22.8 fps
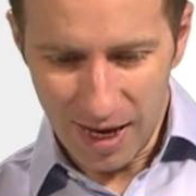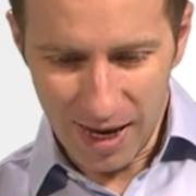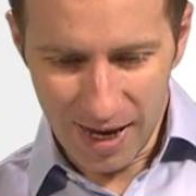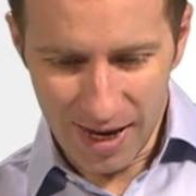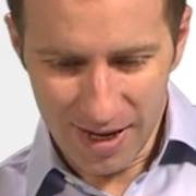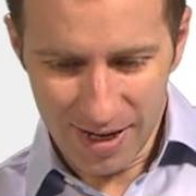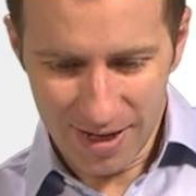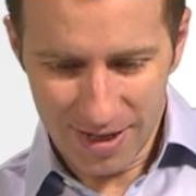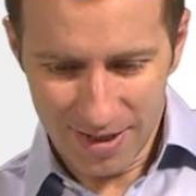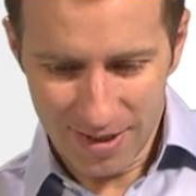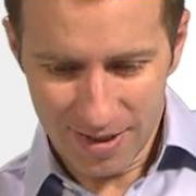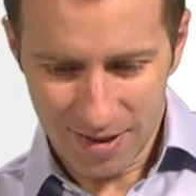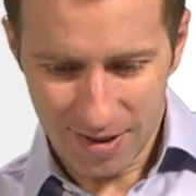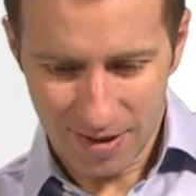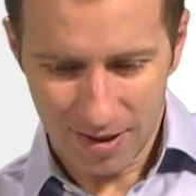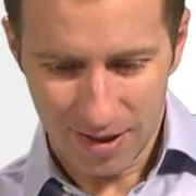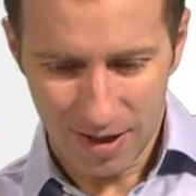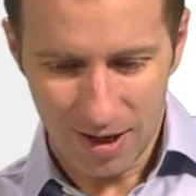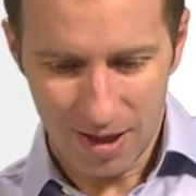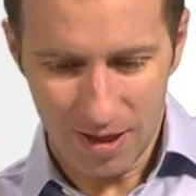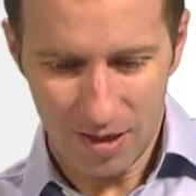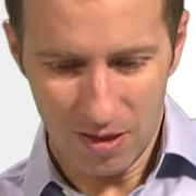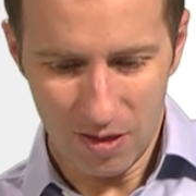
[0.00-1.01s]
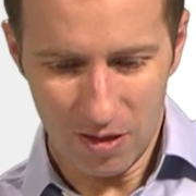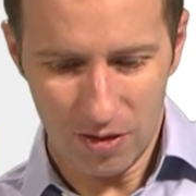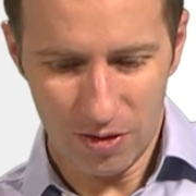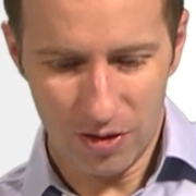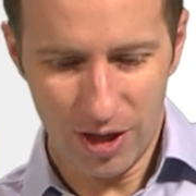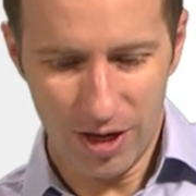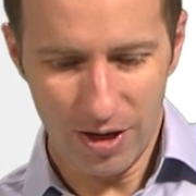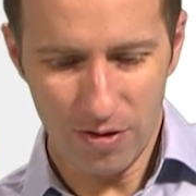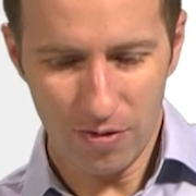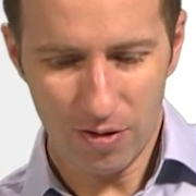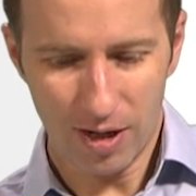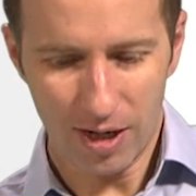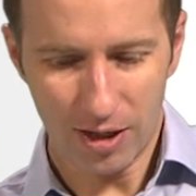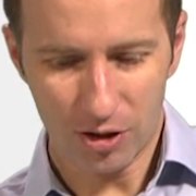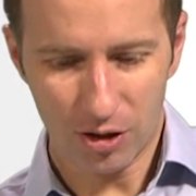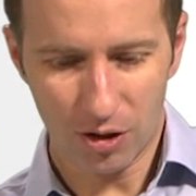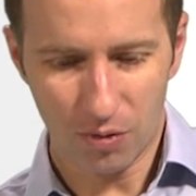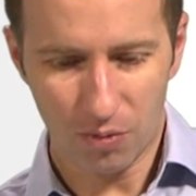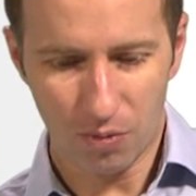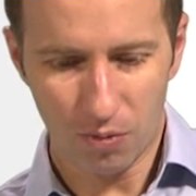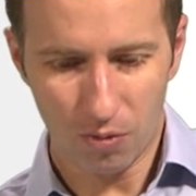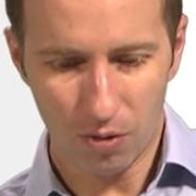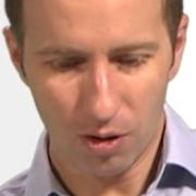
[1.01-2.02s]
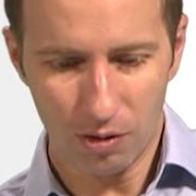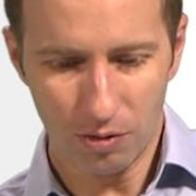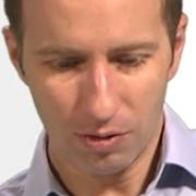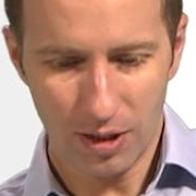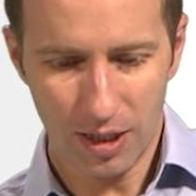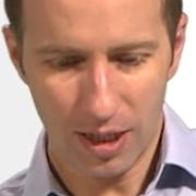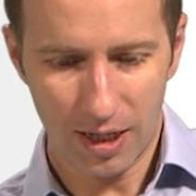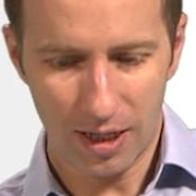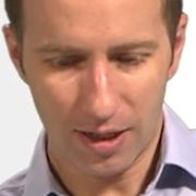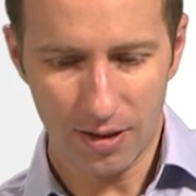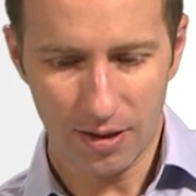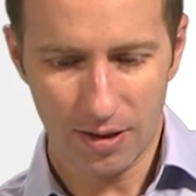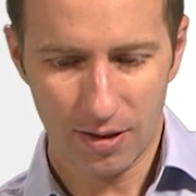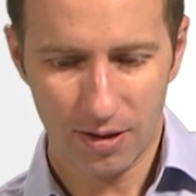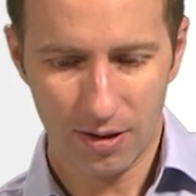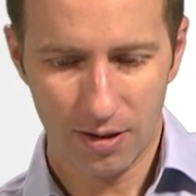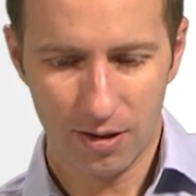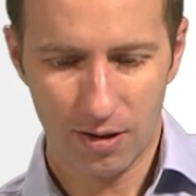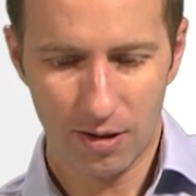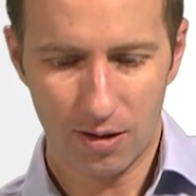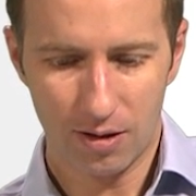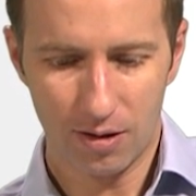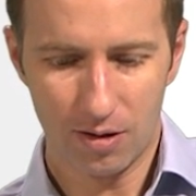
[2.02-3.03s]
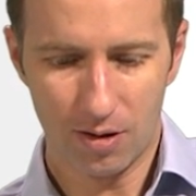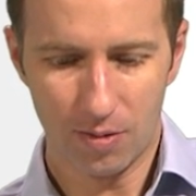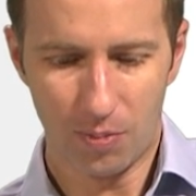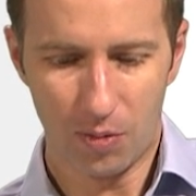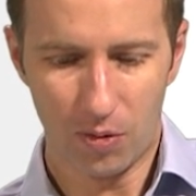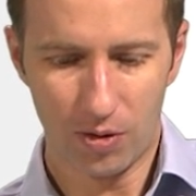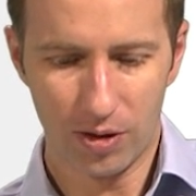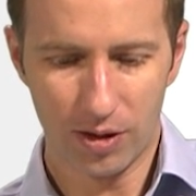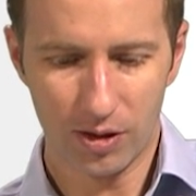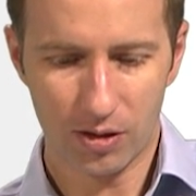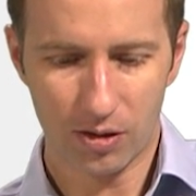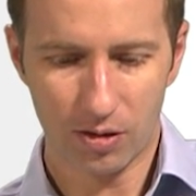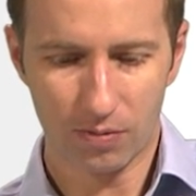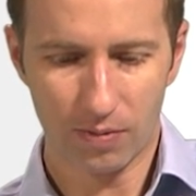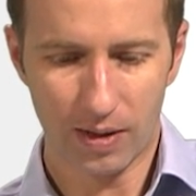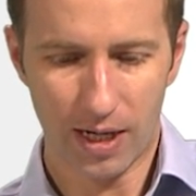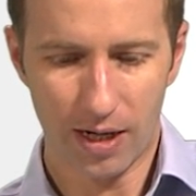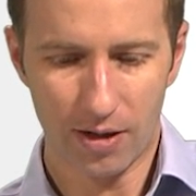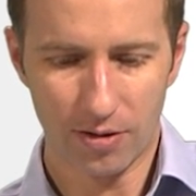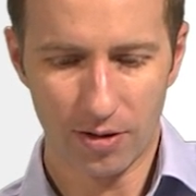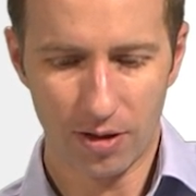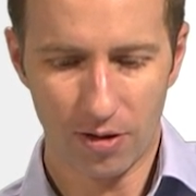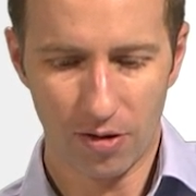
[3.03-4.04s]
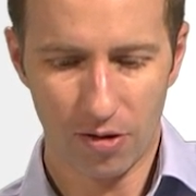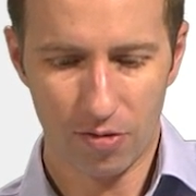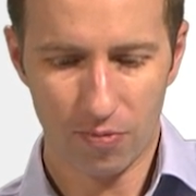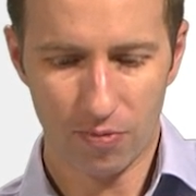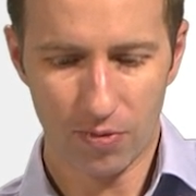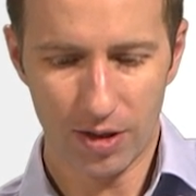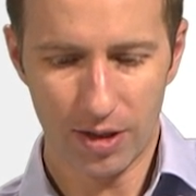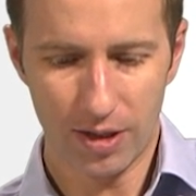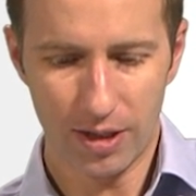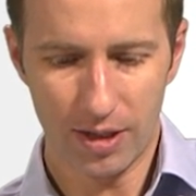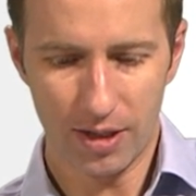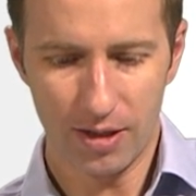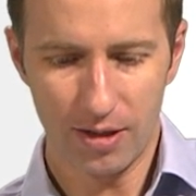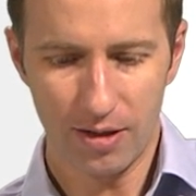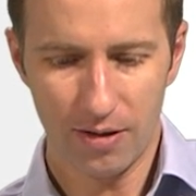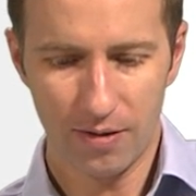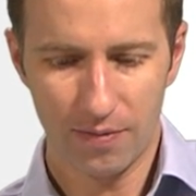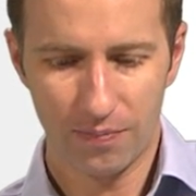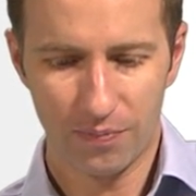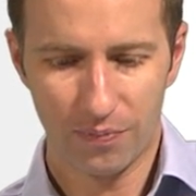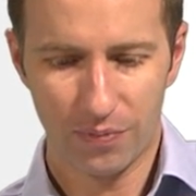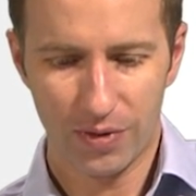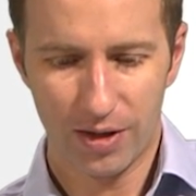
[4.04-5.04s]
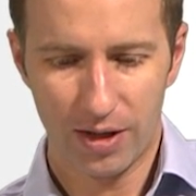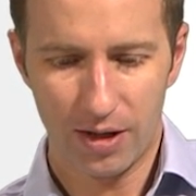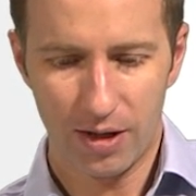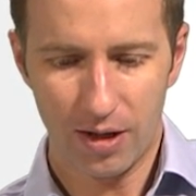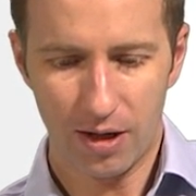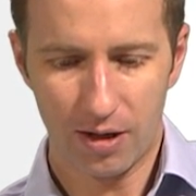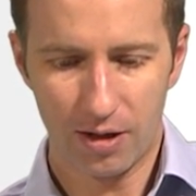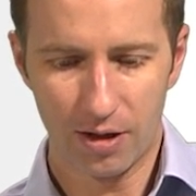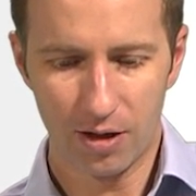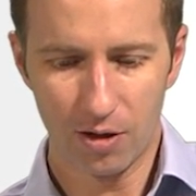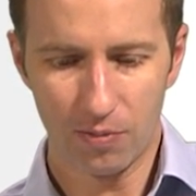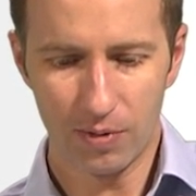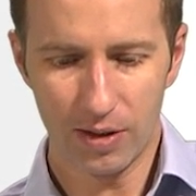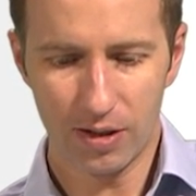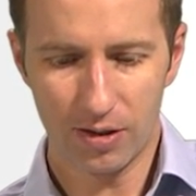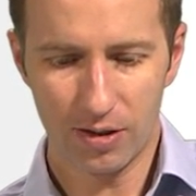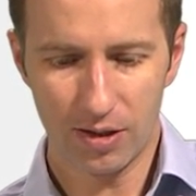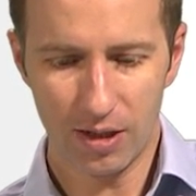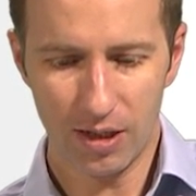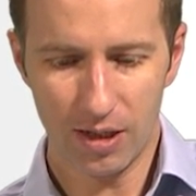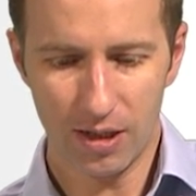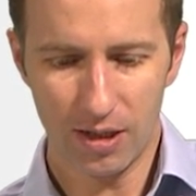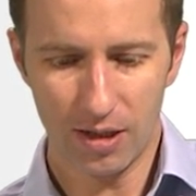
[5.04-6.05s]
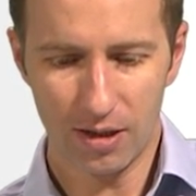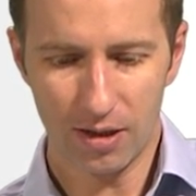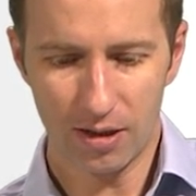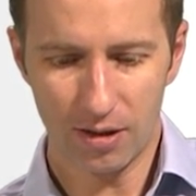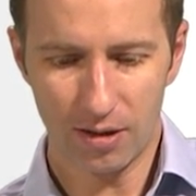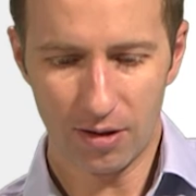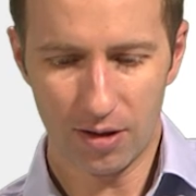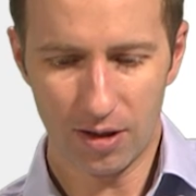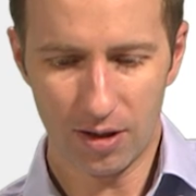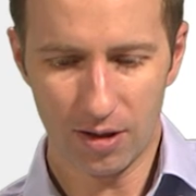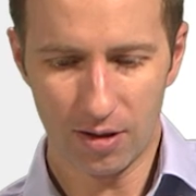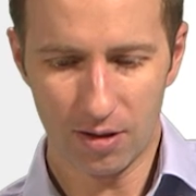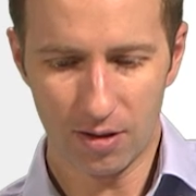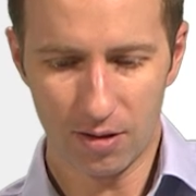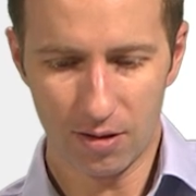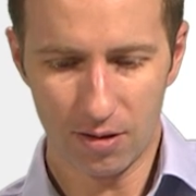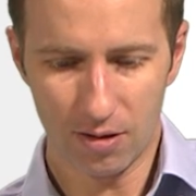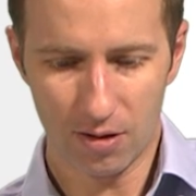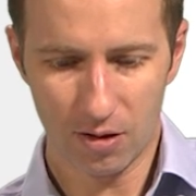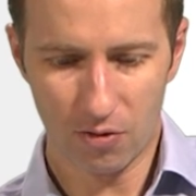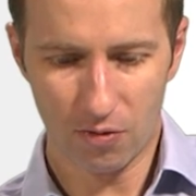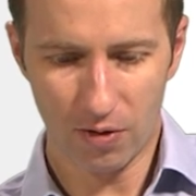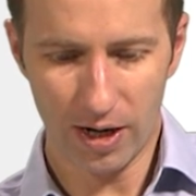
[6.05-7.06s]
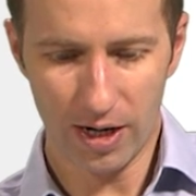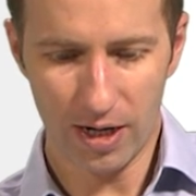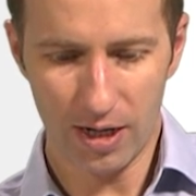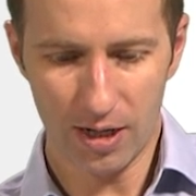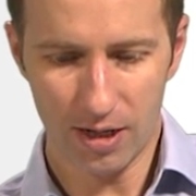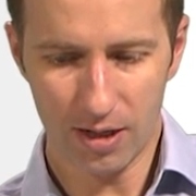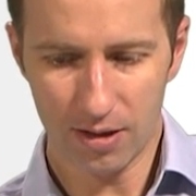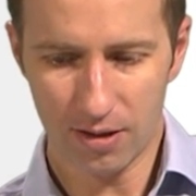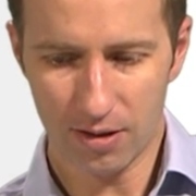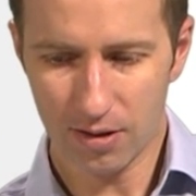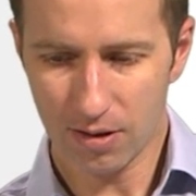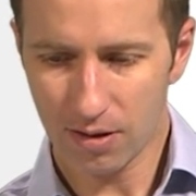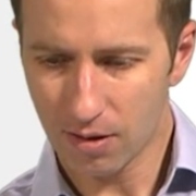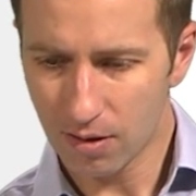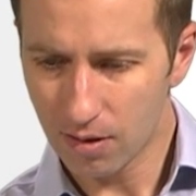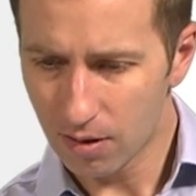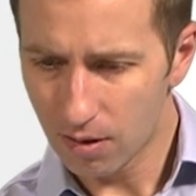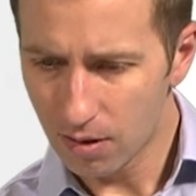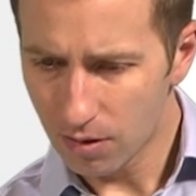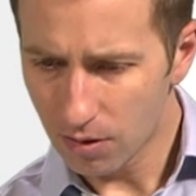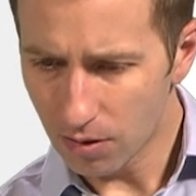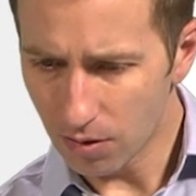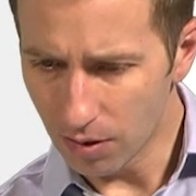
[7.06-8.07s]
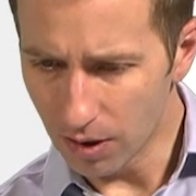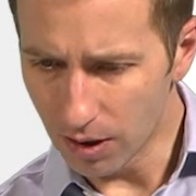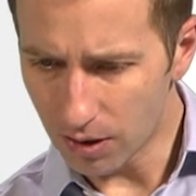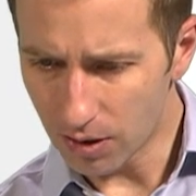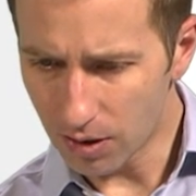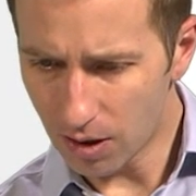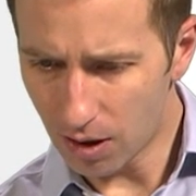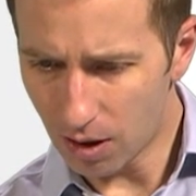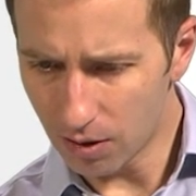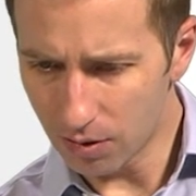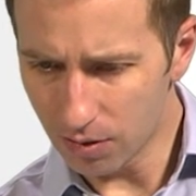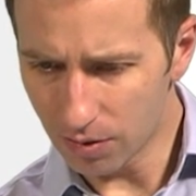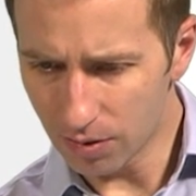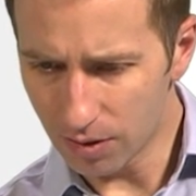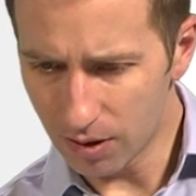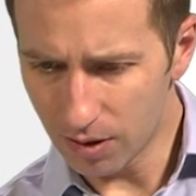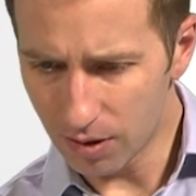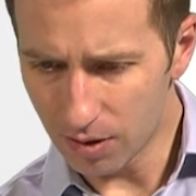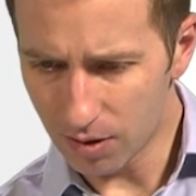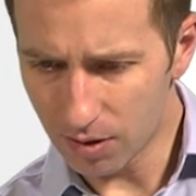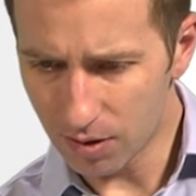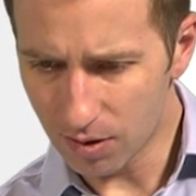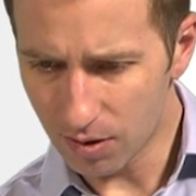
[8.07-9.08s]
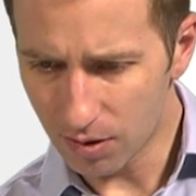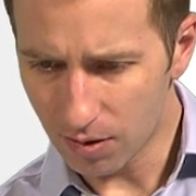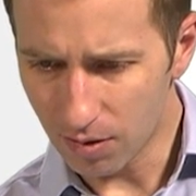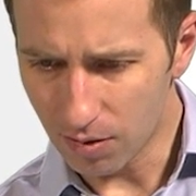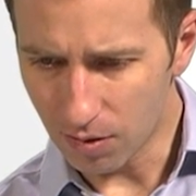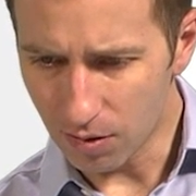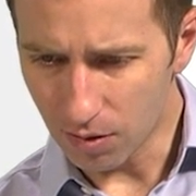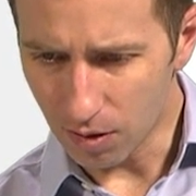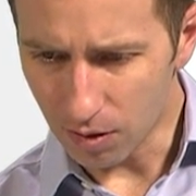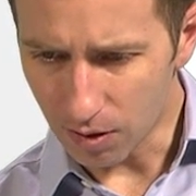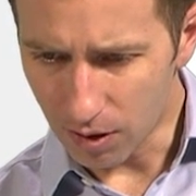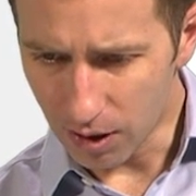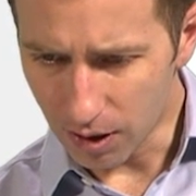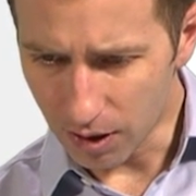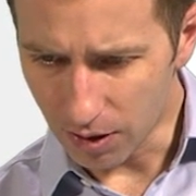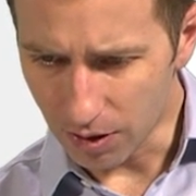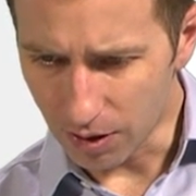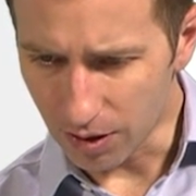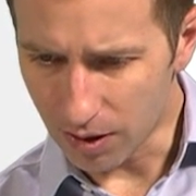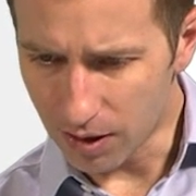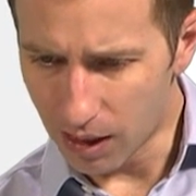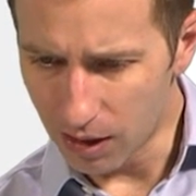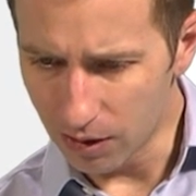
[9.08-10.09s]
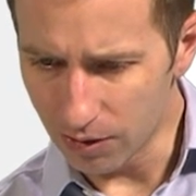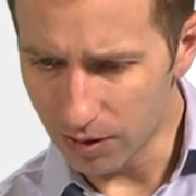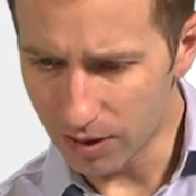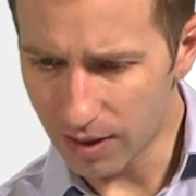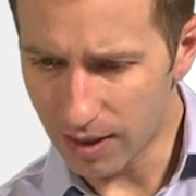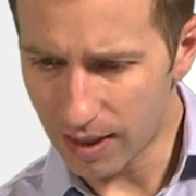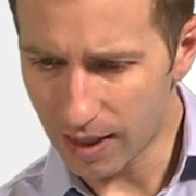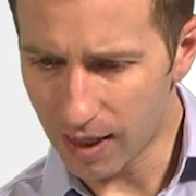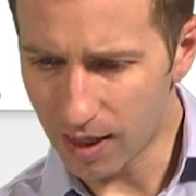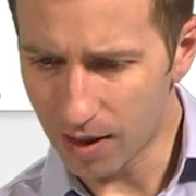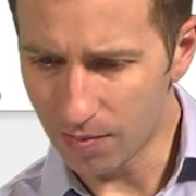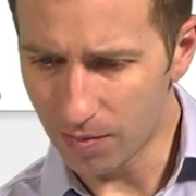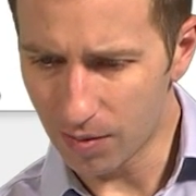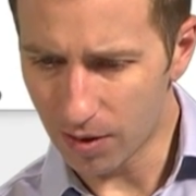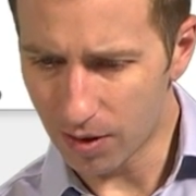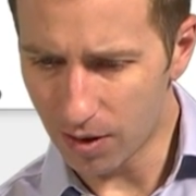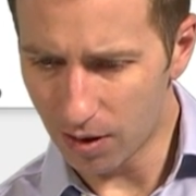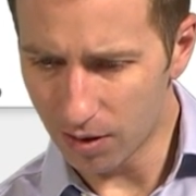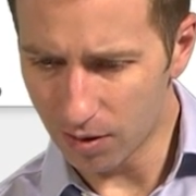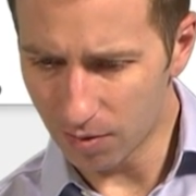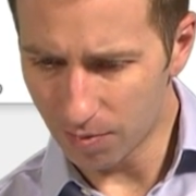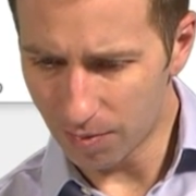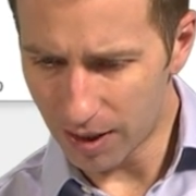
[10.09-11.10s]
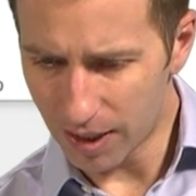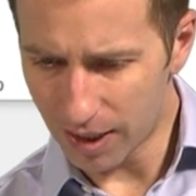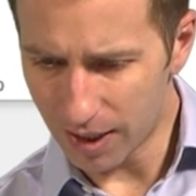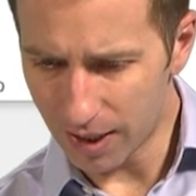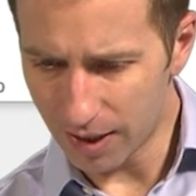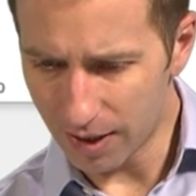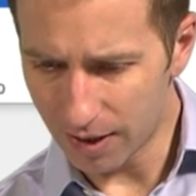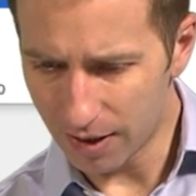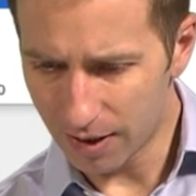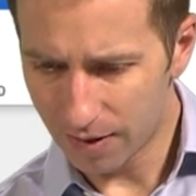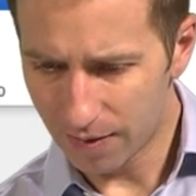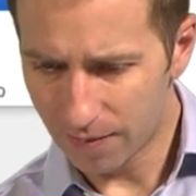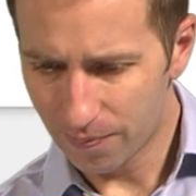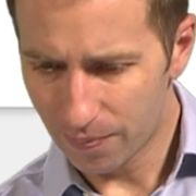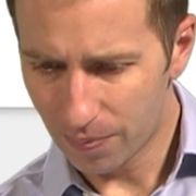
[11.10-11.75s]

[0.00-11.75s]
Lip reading: And then you can actually rotate the points around in 3D. And here we see the gradient. So let's color these, click on the colors tab, color by